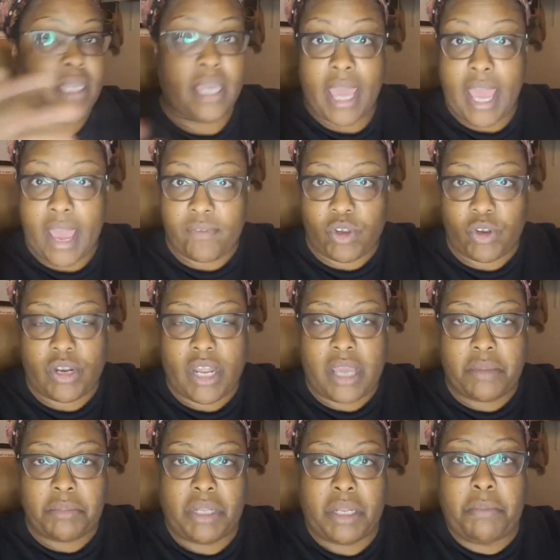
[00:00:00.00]
have your
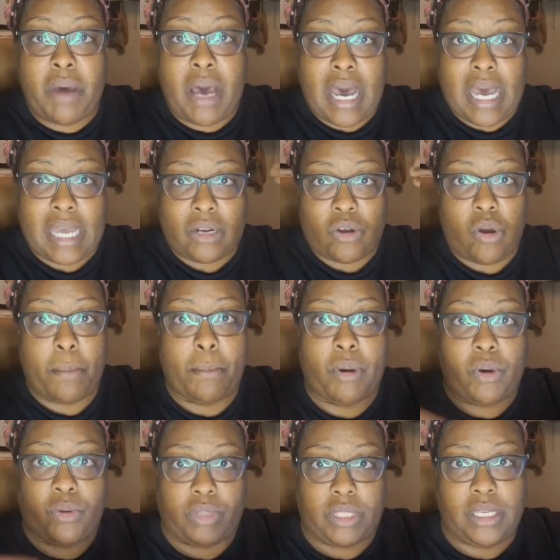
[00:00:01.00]
name in the pot on
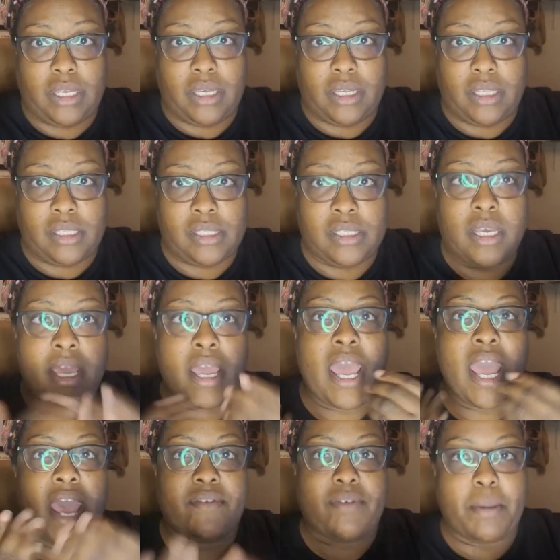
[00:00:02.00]
both ends,
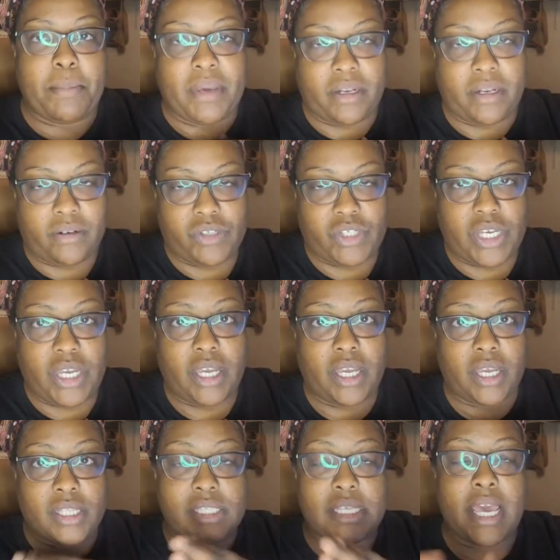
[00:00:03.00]
have a better
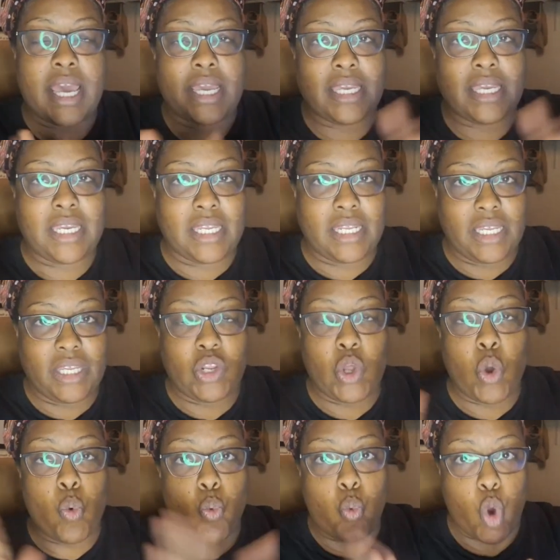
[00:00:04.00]
chance at getting
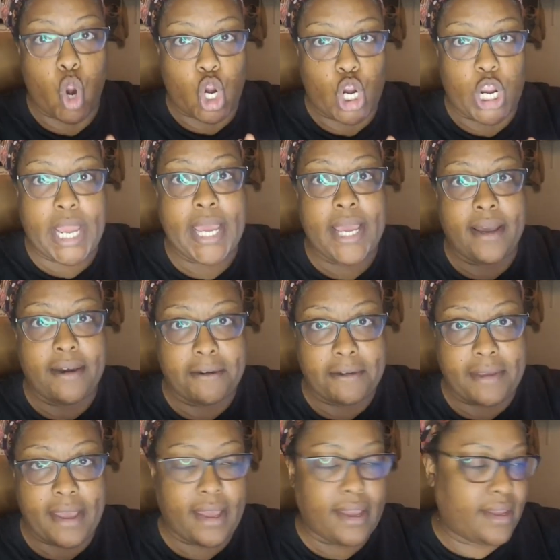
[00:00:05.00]
work,
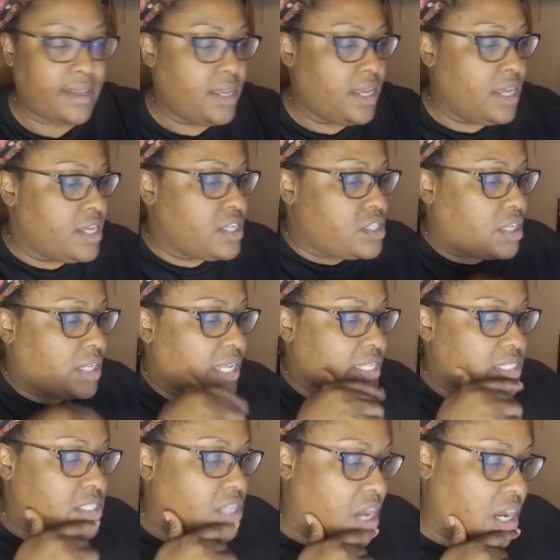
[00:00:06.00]
okay? So
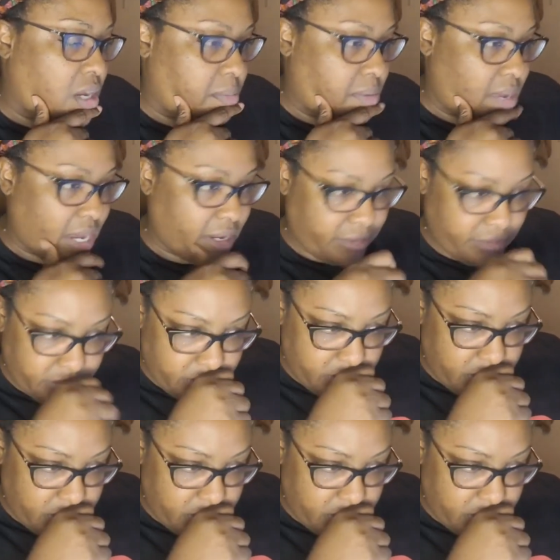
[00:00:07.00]
let's talk about,